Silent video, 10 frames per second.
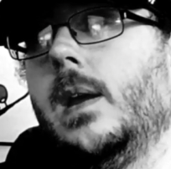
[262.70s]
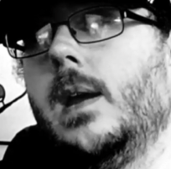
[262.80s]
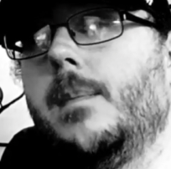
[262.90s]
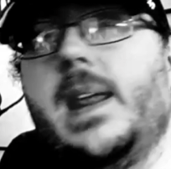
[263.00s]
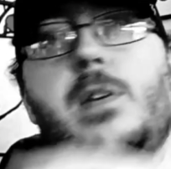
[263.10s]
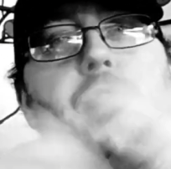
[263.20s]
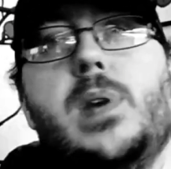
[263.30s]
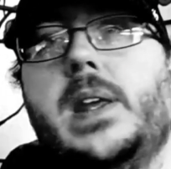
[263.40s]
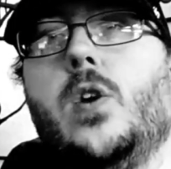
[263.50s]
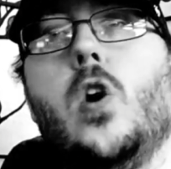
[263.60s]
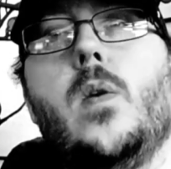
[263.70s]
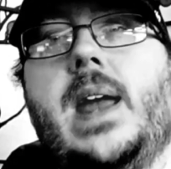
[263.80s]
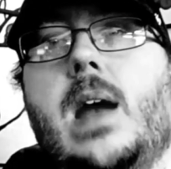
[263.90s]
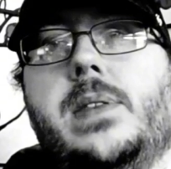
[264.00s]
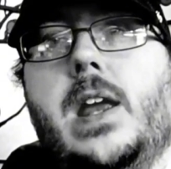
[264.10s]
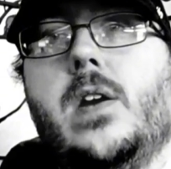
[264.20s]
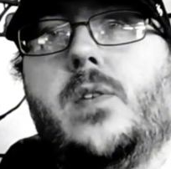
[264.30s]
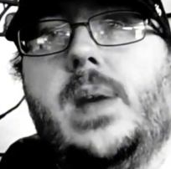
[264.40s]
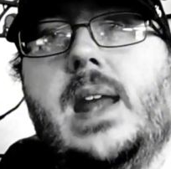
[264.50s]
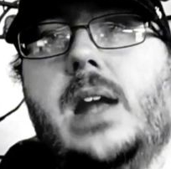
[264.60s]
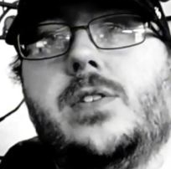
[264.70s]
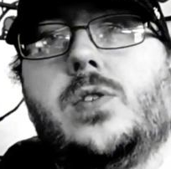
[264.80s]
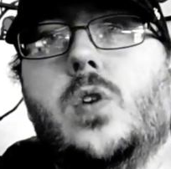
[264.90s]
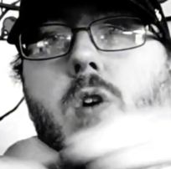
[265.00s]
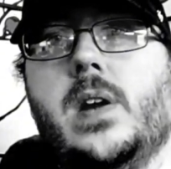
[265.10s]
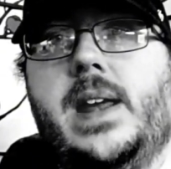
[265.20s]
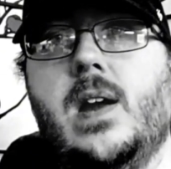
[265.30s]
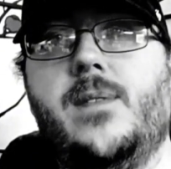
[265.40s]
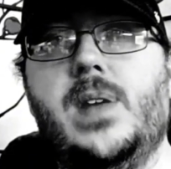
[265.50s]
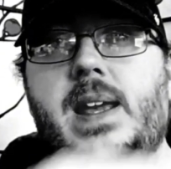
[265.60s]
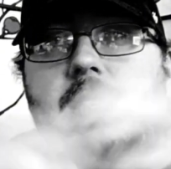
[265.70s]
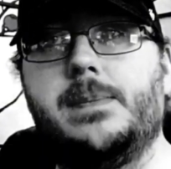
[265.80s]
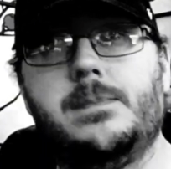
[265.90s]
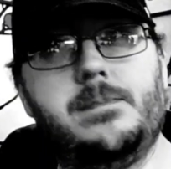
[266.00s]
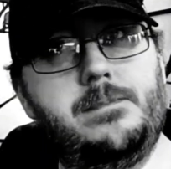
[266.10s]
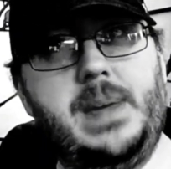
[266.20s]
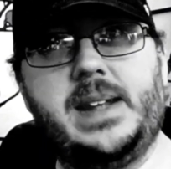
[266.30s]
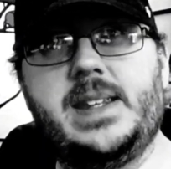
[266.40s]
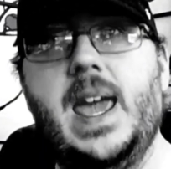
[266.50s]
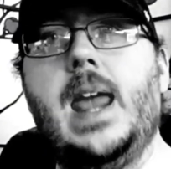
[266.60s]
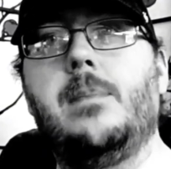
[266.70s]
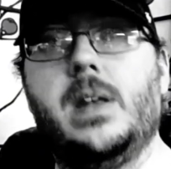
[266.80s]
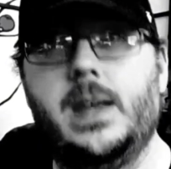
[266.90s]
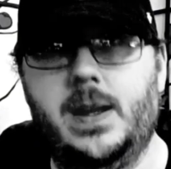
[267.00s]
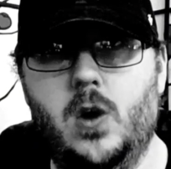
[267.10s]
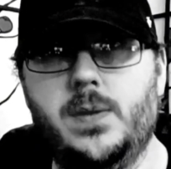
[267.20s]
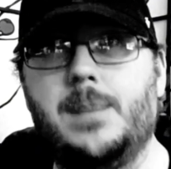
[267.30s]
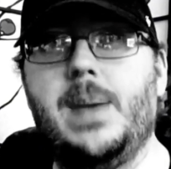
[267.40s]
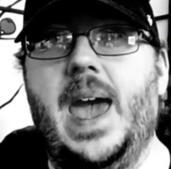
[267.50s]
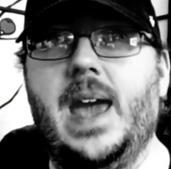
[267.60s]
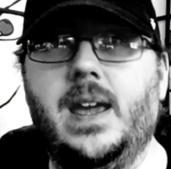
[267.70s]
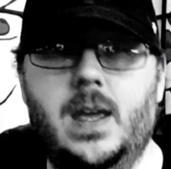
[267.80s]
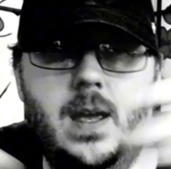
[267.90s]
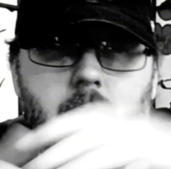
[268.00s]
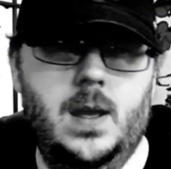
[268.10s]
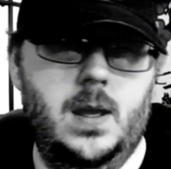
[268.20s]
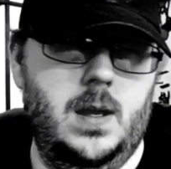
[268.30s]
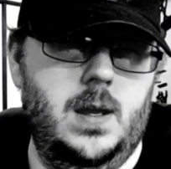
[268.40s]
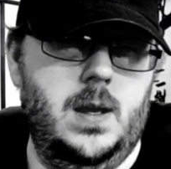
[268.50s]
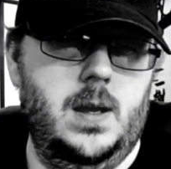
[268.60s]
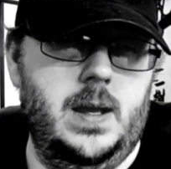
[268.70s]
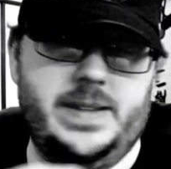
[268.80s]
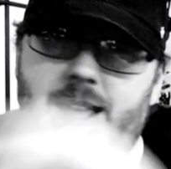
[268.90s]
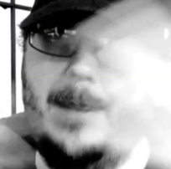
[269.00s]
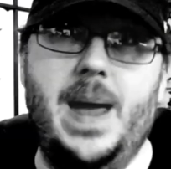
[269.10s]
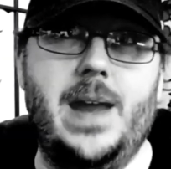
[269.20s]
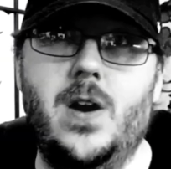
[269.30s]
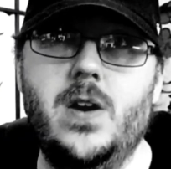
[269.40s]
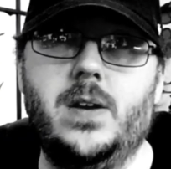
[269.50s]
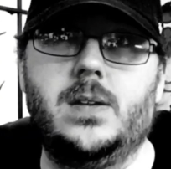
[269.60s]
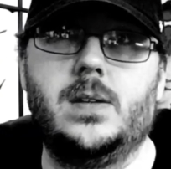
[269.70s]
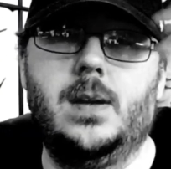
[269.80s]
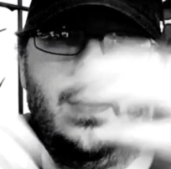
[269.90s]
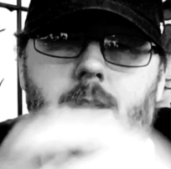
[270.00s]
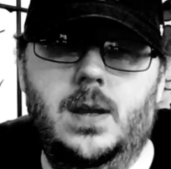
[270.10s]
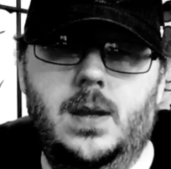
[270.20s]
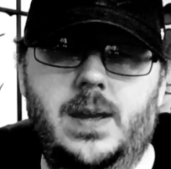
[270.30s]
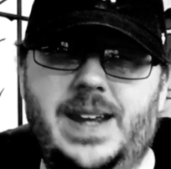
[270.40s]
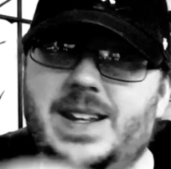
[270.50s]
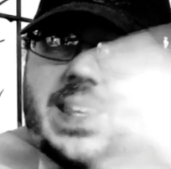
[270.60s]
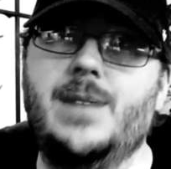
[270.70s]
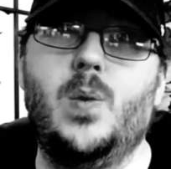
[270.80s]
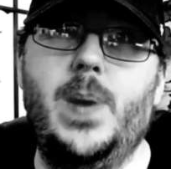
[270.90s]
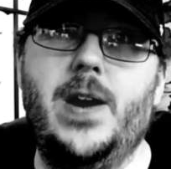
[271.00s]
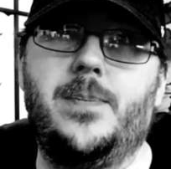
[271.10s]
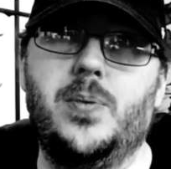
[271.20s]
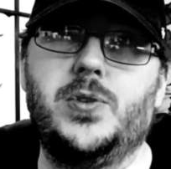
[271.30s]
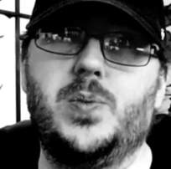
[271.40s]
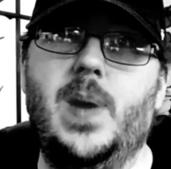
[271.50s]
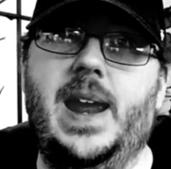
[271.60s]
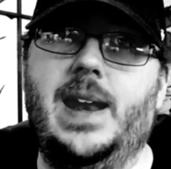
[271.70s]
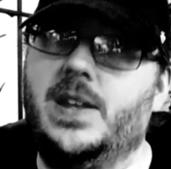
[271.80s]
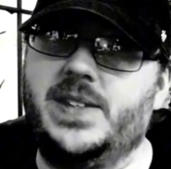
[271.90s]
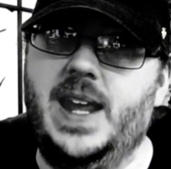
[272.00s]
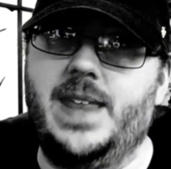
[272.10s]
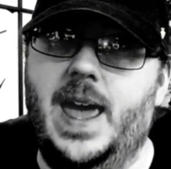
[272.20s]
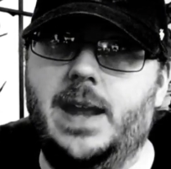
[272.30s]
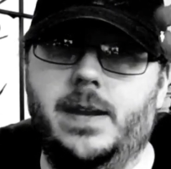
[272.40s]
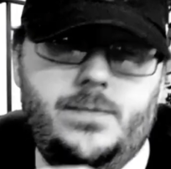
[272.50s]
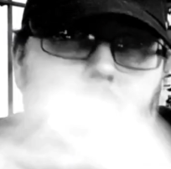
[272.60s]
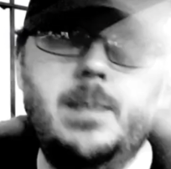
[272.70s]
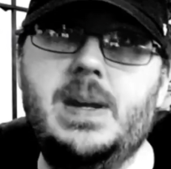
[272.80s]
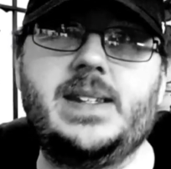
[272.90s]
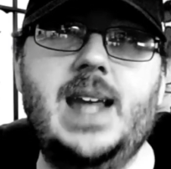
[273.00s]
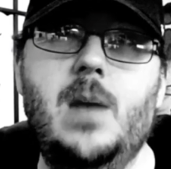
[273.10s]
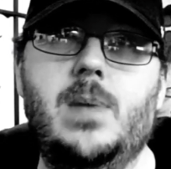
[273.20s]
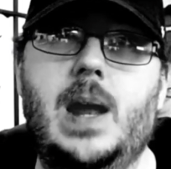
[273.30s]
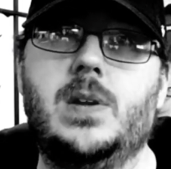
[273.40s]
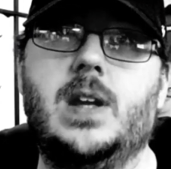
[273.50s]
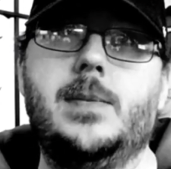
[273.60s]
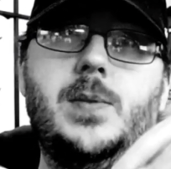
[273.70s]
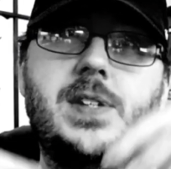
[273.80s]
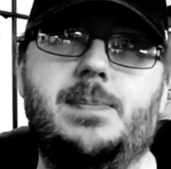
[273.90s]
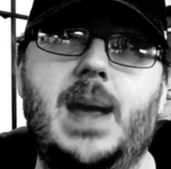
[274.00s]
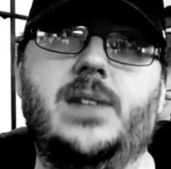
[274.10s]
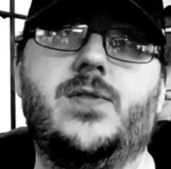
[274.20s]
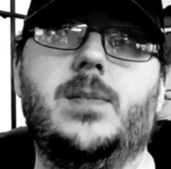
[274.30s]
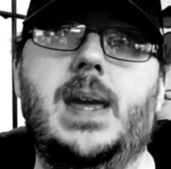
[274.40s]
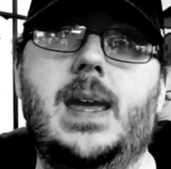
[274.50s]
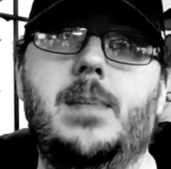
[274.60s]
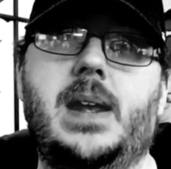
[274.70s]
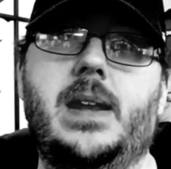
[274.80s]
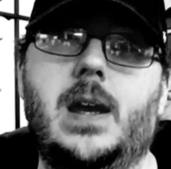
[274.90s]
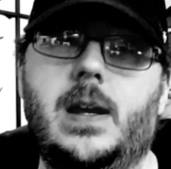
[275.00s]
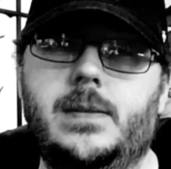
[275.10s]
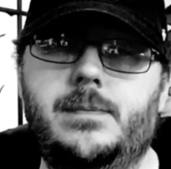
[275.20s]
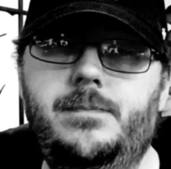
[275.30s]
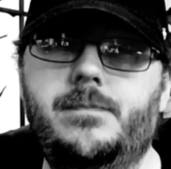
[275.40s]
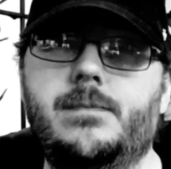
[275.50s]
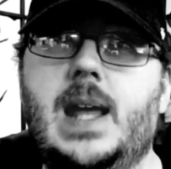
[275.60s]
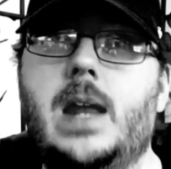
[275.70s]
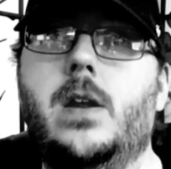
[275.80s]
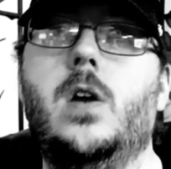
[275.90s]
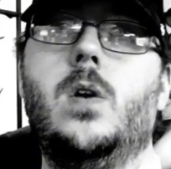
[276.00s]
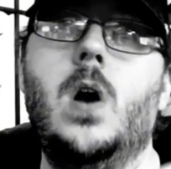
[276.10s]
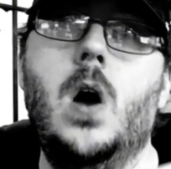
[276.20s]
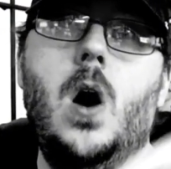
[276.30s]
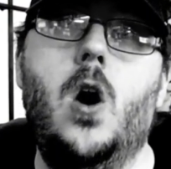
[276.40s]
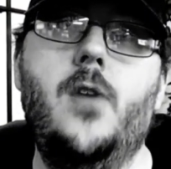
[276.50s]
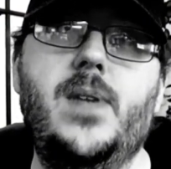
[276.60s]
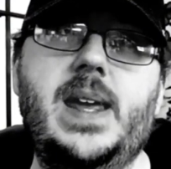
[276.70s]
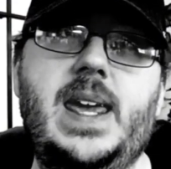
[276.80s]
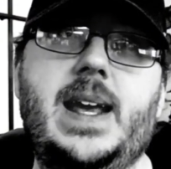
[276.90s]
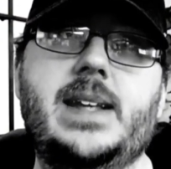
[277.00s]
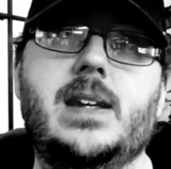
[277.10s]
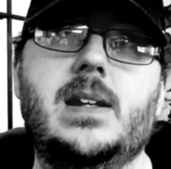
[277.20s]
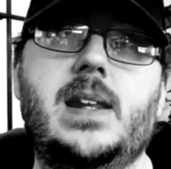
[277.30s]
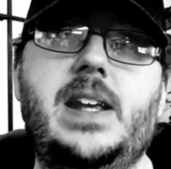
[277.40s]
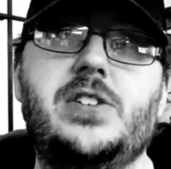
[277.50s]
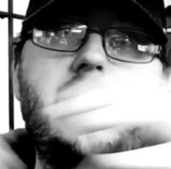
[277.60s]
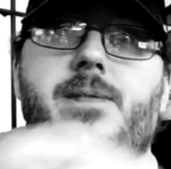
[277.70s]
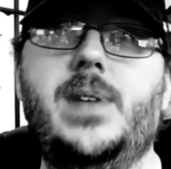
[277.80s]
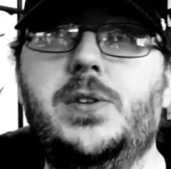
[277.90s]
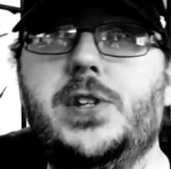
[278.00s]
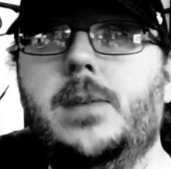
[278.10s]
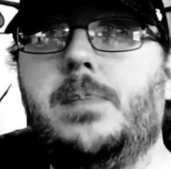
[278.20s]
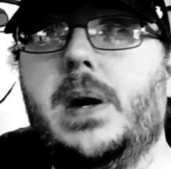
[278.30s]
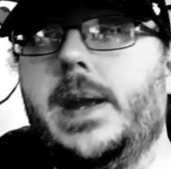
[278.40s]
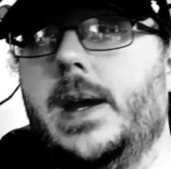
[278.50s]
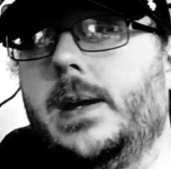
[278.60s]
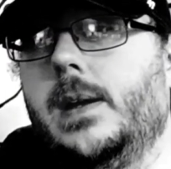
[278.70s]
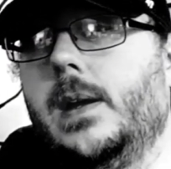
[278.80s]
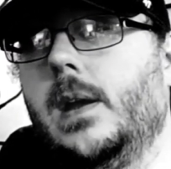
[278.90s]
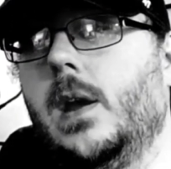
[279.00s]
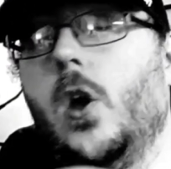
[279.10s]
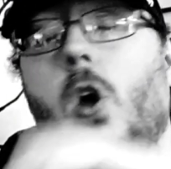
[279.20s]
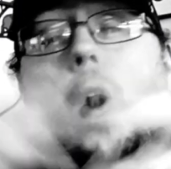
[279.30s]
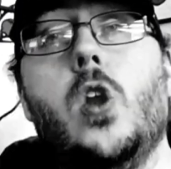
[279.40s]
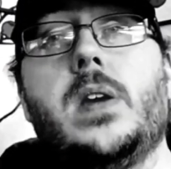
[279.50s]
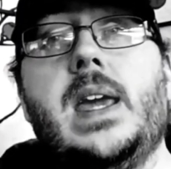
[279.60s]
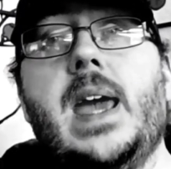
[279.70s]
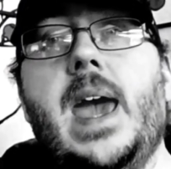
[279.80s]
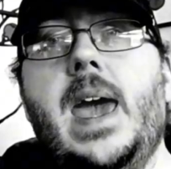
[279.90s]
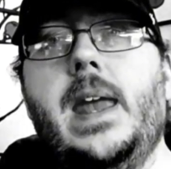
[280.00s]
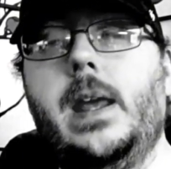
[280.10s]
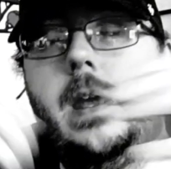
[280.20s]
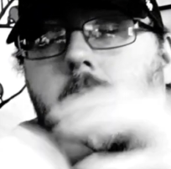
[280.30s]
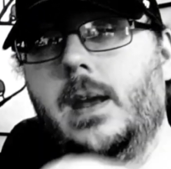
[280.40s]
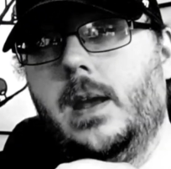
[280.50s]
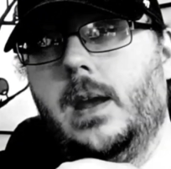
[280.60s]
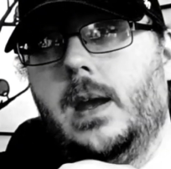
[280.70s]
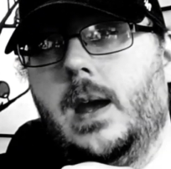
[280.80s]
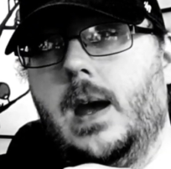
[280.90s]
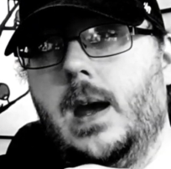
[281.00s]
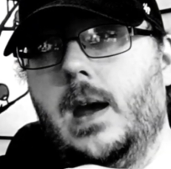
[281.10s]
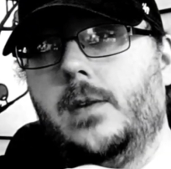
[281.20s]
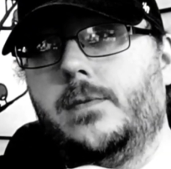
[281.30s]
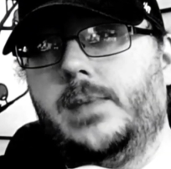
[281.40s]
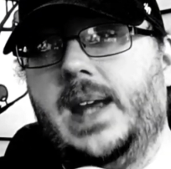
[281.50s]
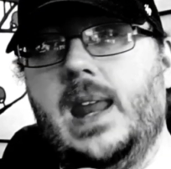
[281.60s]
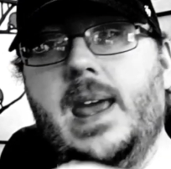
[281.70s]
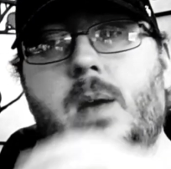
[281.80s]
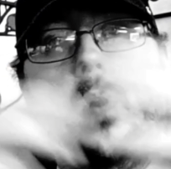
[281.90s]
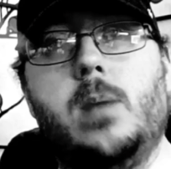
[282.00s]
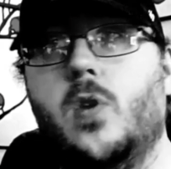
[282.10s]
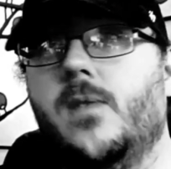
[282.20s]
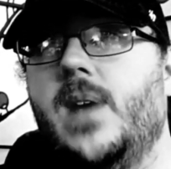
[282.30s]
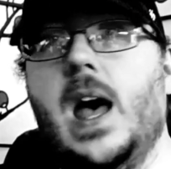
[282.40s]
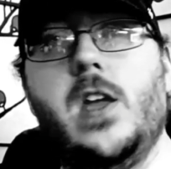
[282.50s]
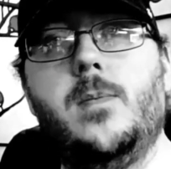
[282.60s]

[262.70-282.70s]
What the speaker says: man, he was really gory out there in Green Lantern Corps. Here, I feel like he's being tamed and holding back. It's not bad art. He does have a weird Bruce Wayne, I'll say that. But it's not what I would come to expect from him. And, I don't know. Hopefully he gets unleashed in the future, but looking ahead, we got like one more volume